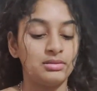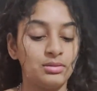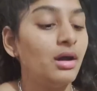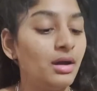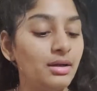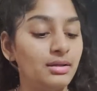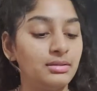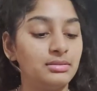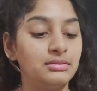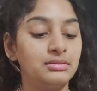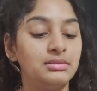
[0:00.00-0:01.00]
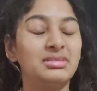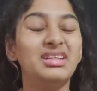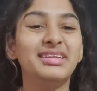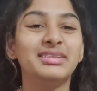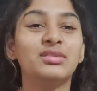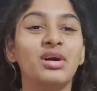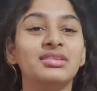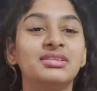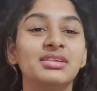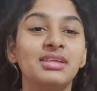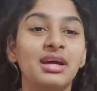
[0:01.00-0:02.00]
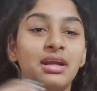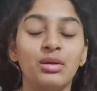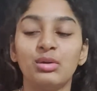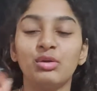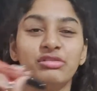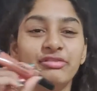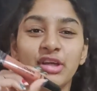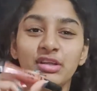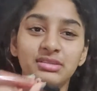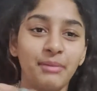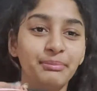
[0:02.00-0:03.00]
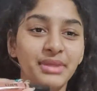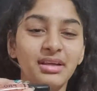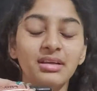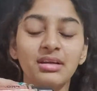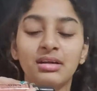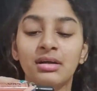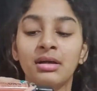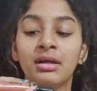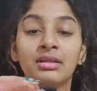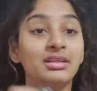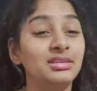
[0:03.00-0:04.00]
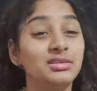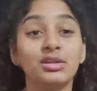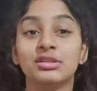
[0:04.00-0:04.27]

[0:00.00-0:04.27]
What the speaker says: So its cost is around 250 or something. This is